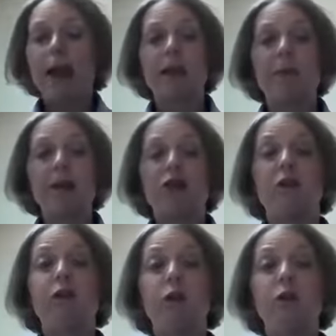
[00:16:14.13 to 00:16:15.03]
As I
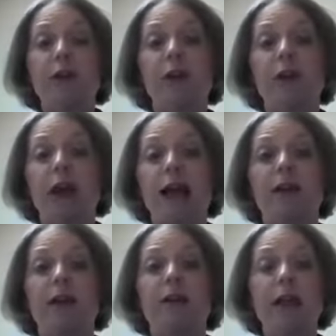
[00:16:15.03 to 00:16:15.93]
mentioned, full return to
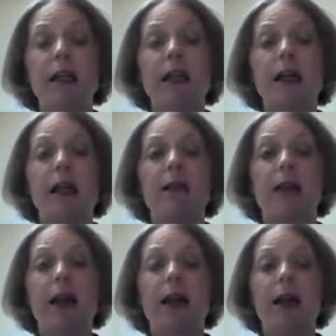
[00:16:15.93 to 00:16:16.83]
activity can
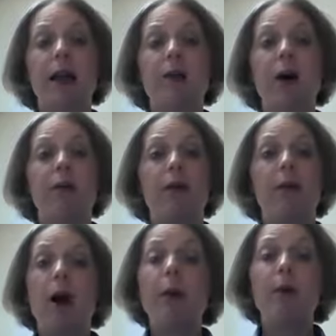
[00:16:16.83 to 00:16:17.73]
take anywhere
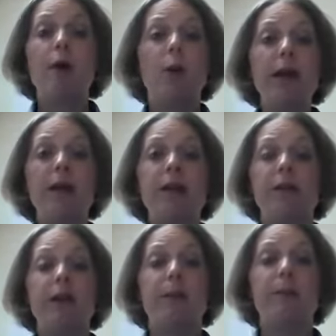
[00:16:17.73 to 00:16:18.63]
from a couple of weeks
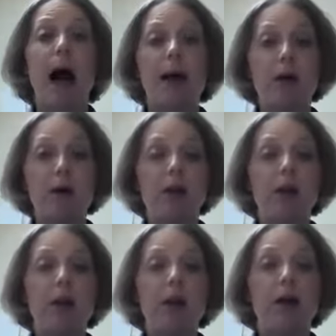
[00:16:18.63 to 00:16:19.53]
if it's a mild,
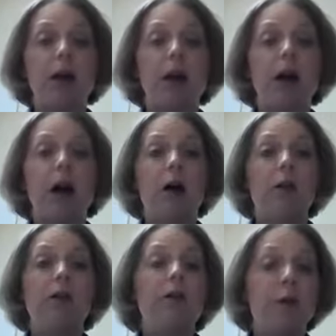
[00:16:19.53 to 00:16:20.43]

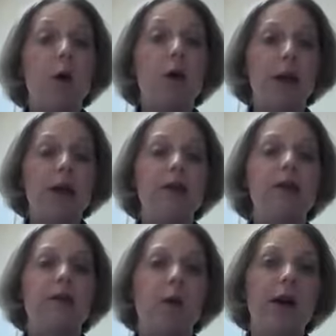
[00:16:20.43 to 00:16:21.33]
or 4
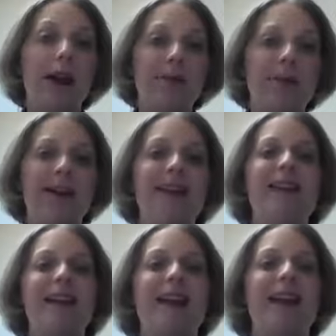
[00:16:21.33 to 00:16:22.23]
weeks, 4 to 8
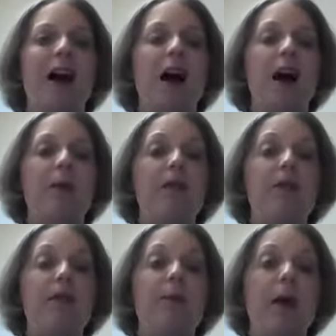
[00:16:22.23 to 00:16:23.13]
weeks,
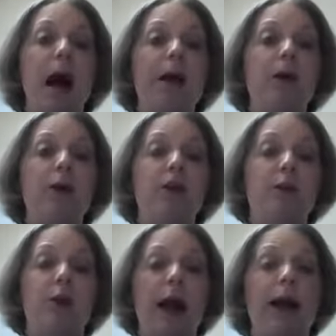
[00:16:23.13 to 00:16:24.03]
if it's a mild
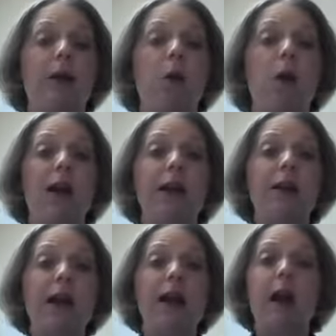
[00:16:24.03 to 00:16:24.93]
sprain, or it
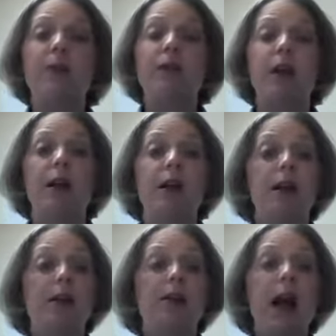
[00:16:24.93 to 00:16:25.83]
can take up to
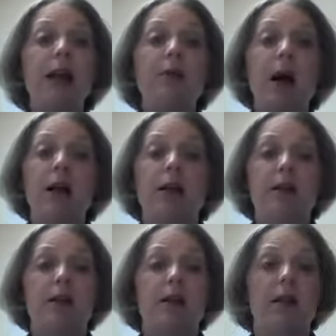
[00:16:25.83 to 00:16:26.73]
9
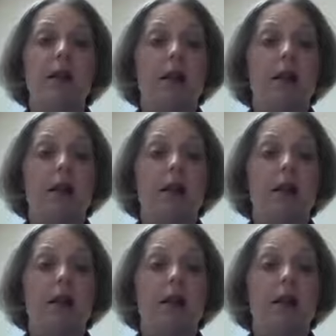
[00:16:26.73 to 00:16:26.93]
months